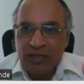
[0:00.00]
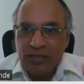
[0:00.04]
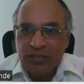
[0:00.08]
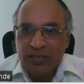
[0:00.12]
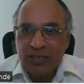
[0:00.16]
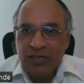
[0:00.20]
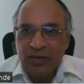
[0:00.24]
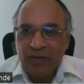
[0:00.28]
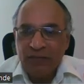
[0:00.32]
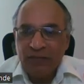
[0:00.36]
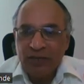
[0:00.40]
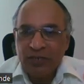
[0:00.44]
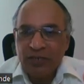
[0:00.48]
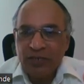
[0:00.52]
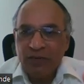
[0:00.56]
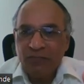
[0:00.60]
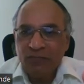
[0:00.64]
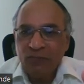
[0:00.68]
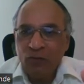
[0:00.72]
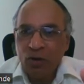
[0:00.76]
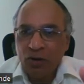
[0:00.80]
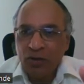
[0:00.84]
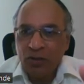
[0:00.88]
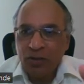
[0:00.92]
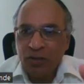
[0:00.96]
answer question
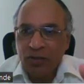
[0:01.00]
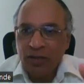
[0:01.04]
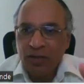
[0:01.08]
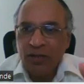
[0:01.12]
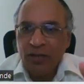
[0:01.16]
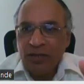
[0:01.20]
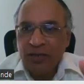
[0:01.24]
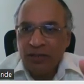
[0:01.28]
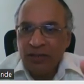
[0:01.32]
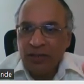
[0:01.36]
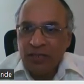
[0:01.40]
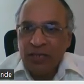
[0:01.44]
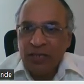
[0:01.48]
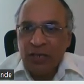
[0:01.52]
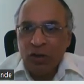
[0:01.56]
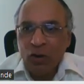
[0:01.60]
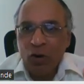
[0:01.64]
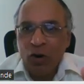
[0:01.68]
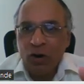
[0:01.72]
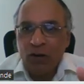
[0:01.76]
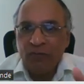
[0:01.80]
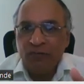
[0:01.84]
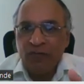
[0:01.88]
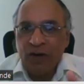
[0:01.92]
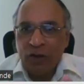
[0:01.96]
for the 3
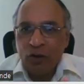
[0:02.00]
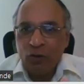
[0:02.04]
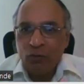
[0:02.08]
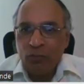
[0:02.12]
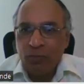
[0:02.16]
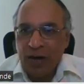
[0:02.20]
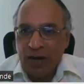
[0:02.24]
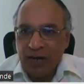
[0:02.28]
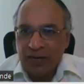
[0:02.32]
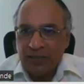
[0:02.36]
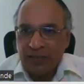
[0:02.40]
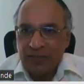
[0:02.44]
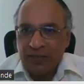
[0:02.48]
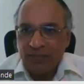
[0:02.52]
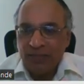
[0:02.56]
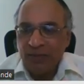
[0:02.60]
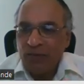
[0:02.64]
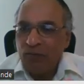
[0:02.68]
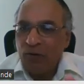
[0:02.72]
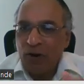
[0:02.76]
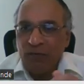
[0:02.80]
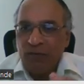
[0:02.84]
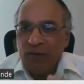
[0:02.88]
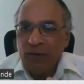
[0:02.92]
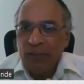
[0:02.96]
or 5 marks.
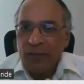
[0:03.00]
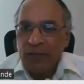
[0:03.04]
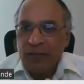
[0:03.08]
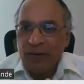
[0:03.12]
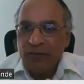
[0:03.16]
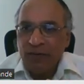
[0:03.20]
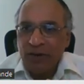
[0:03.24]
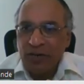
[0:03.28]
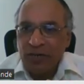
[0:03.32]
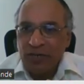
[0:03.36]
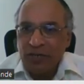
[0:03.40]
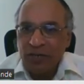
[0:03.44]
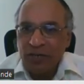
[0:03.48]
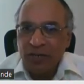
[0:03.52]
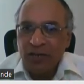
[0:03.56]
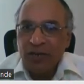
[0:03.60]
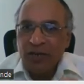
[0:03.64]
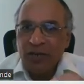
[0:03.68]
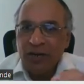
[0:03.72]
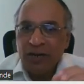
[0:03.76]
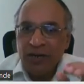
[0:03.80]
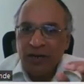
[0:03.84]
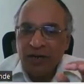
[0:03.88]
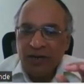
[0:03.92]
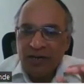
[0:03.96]
What will be the
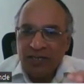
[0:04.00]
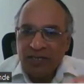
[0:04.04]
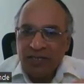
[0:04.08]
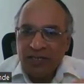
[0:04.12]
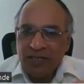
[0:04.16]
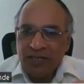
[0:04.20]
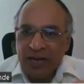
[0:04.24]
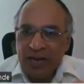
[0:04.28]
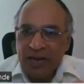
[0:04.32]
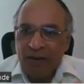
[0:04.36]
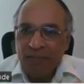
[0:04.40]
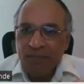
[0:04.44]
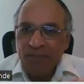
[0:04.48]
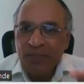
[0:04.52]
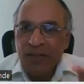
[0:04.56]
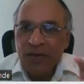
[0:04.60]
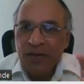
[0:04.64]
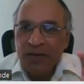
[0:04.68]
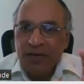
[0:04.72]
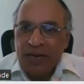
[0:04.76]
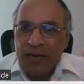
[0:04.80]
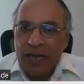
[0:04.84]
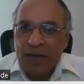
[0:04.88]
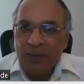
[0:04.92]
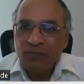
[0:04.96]
question? Describe
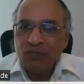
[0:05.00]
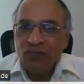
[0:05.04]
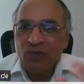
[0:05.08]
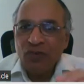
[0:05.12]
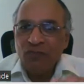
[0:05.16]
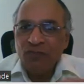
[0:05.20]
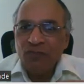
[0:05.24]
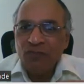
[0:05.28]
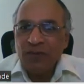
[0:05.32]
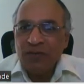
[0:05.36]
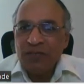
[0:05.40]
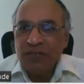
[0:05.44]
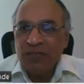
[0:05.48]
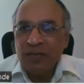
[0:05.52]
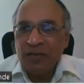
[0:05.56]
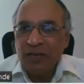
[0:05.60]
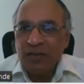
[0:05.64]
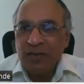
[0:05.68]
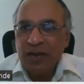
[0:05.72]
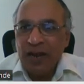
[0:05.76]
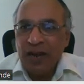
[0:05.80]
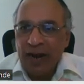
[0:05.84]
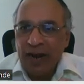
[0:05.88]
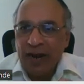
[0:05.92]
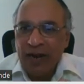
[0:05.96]
types of
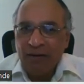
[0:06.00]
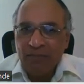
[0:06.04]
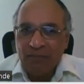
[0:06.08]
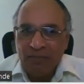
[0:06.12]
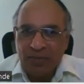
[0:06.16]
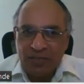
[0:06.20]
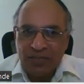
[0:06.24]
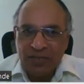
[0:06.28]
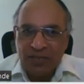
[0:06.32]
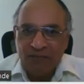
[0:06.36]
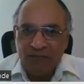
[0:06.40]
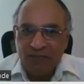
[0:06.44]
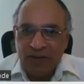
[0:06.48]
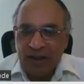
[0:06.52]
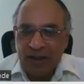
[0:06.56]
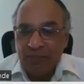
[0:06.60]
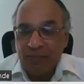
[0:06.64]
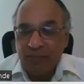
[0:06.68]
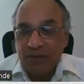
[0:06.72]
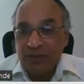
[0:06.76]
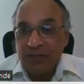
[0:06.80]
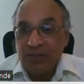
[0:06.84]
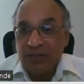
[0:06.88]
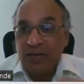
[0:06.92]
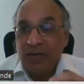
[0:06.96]
muscle and muscle
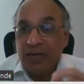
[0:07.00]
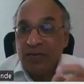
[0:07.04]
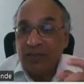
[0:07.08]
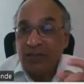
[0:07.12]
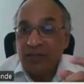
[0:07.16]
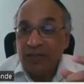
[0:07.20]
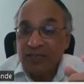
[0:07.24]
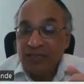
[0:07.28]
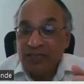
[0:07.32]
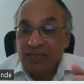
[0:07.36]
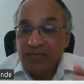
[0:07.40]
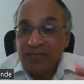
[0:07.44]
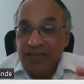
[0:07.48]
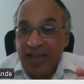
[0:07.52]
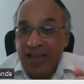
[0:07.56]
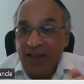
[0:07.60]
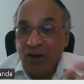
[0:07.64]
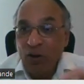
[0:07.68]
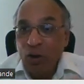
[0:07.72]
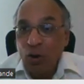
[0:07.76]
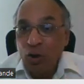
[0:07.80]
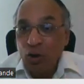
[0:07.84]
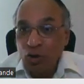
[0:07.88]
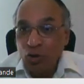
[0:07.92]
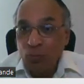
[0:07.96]
fibers. This can
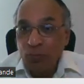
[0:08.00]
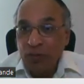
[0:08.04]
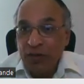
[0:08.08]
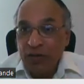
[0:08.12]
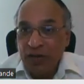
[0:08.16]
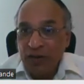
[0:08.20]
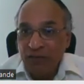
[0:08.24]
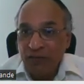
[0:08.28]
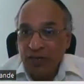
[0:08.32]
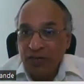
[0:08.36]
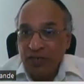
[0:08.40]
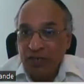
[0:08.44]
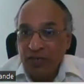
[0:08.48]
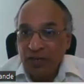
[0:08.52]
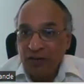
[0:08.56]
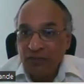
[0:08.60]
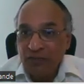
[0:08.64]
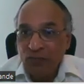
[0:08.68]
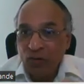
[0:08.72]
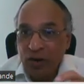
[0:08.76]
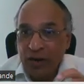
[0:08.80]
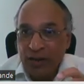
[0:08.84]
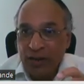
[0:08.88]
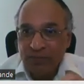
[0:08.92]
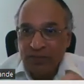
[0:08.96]
also be a question
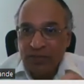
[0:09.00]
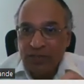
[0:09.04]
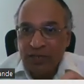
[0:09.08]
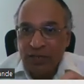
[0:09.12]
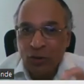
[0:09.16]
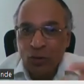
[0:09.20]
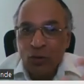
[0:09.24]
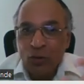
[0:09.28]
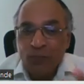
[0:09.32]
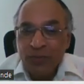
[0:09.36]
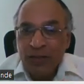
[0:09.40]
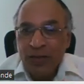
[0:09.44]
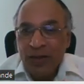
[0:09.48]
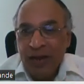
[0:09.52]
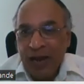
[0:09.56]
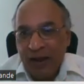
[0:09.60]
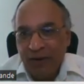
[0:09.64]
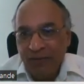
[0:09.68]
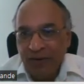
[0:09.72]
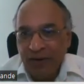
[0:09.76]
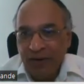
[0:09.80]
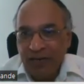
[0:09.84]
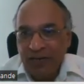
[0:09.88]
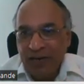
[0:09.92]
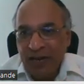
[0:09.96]
for MCQ.
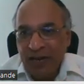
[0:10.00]
I will